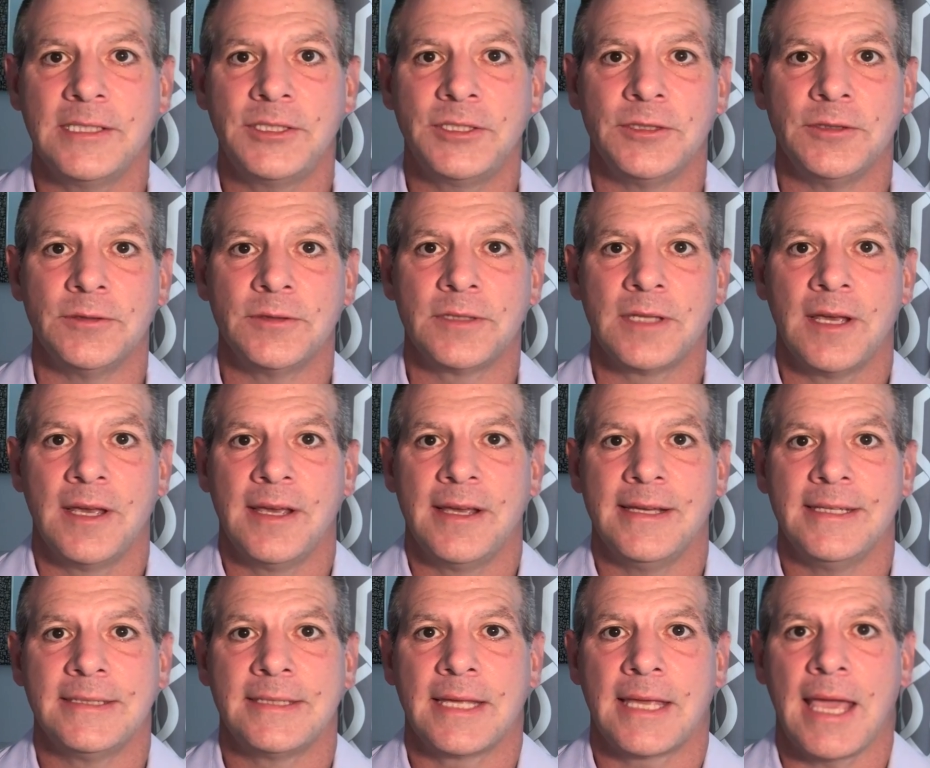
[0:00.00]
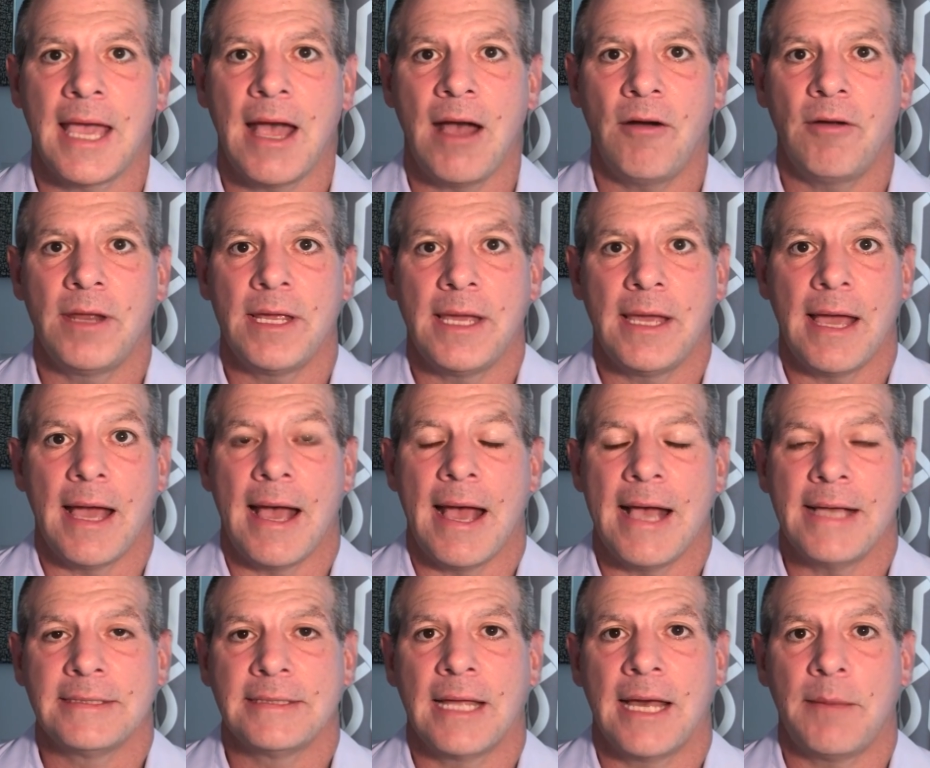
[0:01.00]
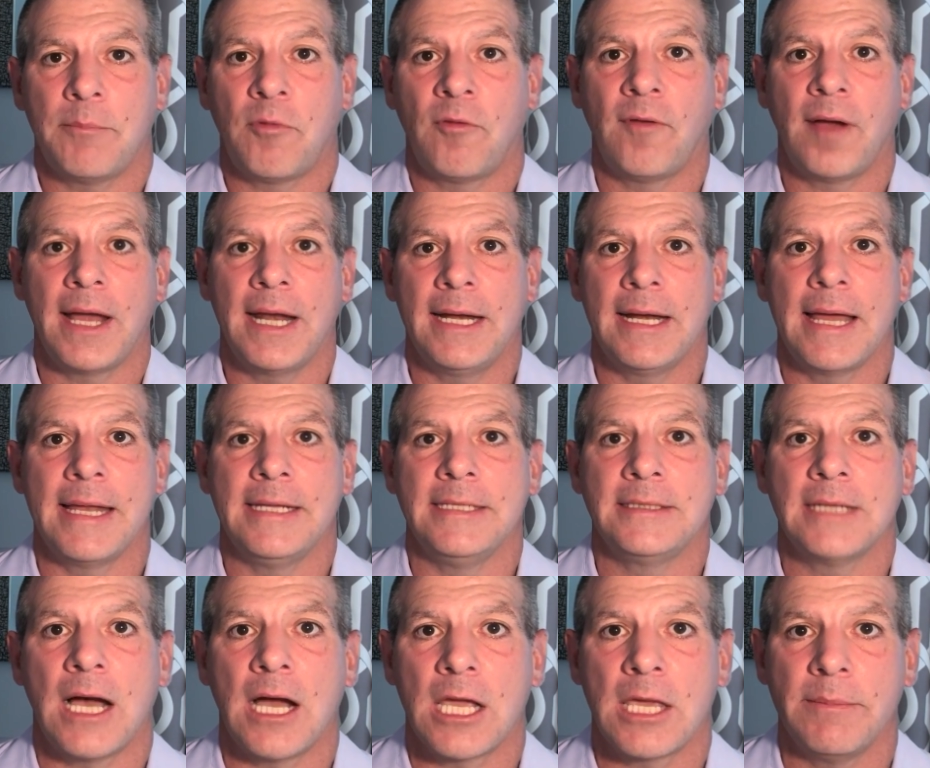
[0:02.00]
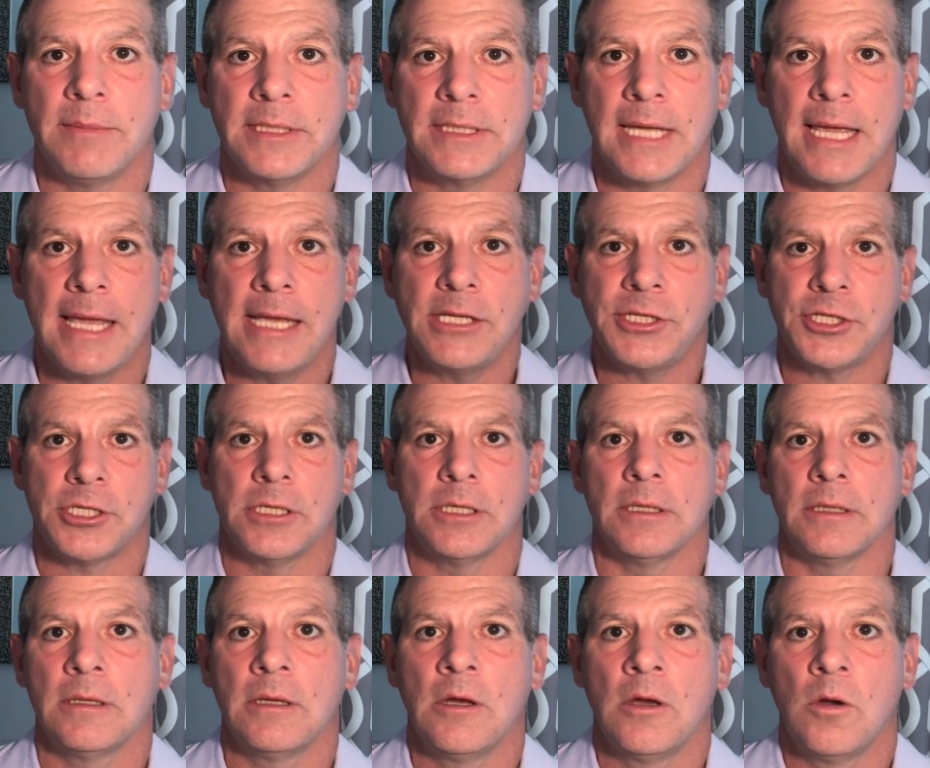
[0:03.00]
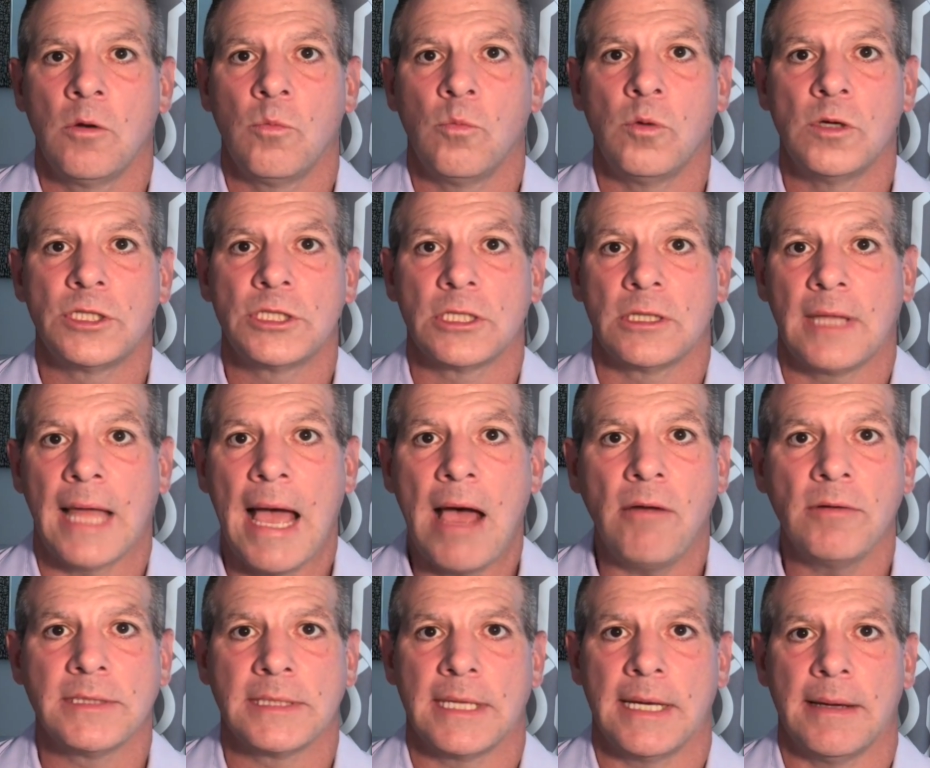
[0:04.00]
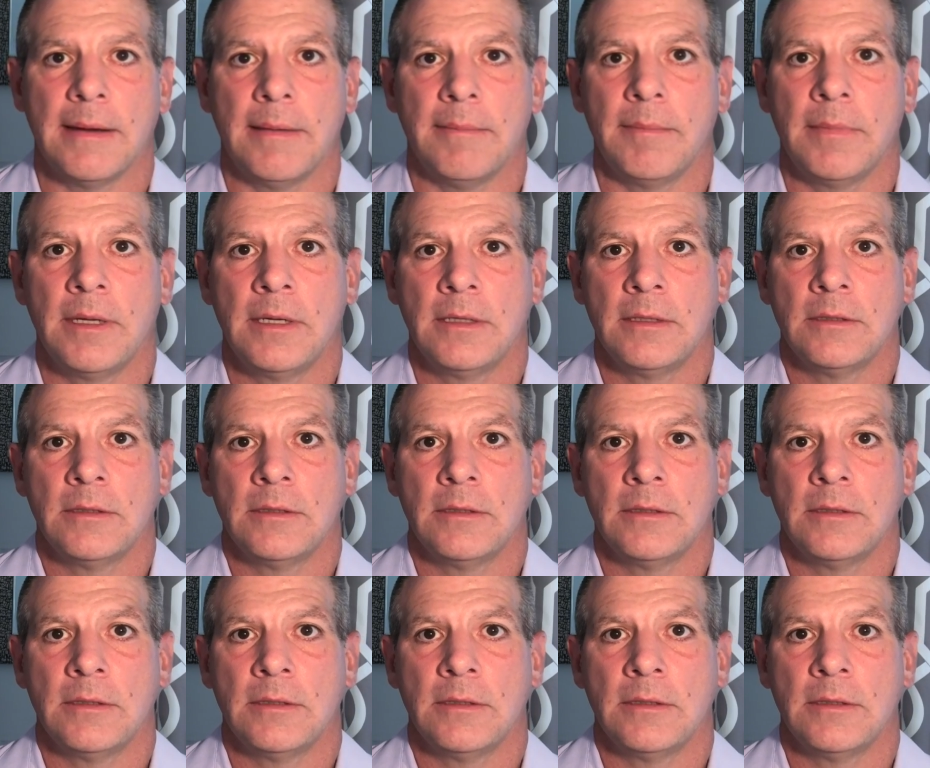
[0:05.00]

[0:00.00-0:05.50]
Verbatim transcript: issues is the county has not provided any documentation which allows them